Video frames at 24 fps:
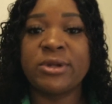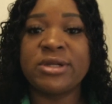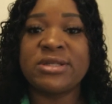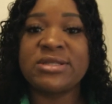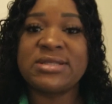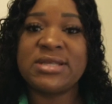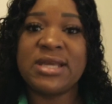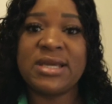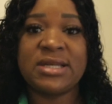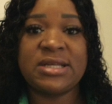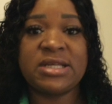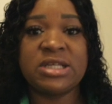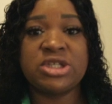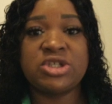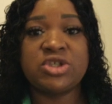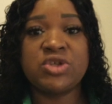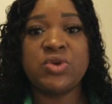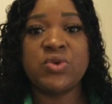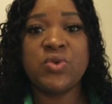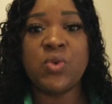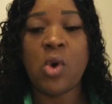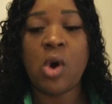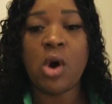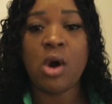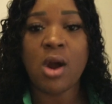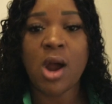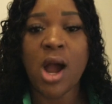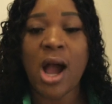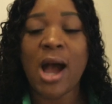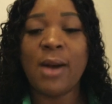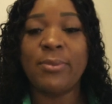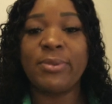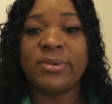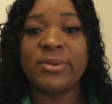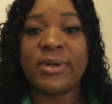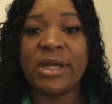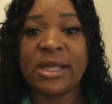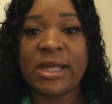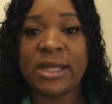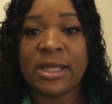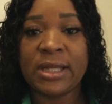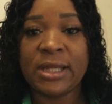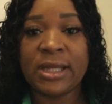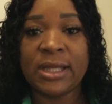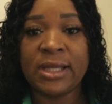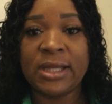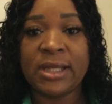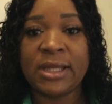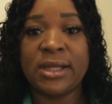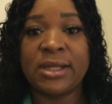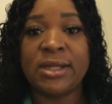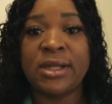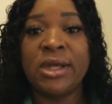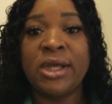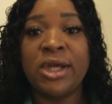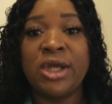settings you are operating in,